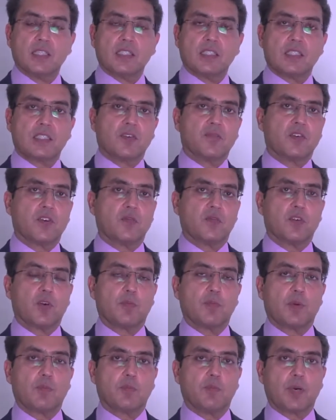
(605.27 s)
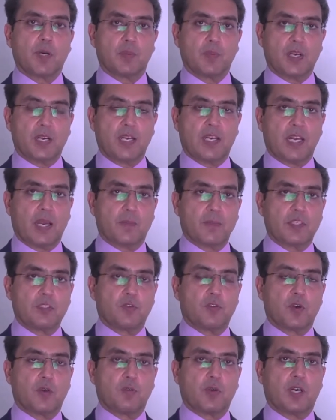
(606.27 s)
suffered from a permanent damage
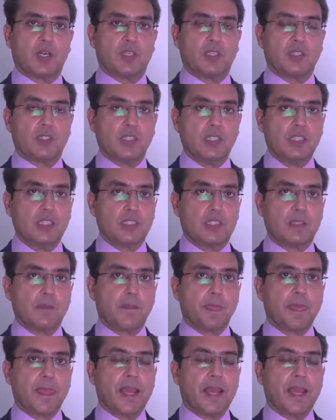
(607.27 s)
from a disease,